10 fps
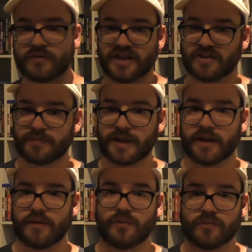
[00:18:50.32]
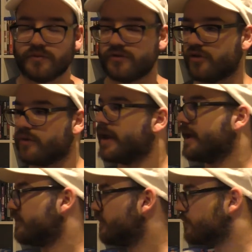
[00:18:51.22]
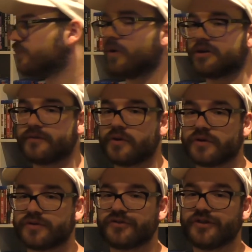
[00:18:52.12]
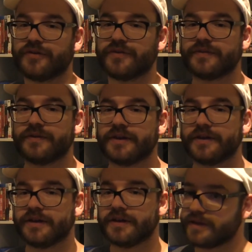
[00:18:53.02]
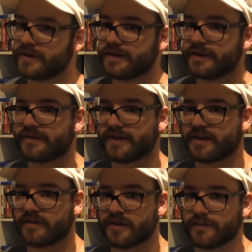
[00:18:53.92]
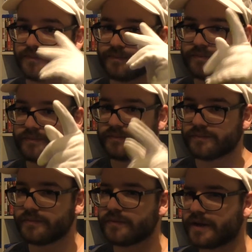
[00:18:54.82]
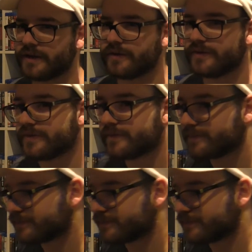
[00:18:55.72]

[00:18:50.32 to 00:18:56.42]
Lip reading: display, showcase what I've got on the shelf. See you next time. Adios.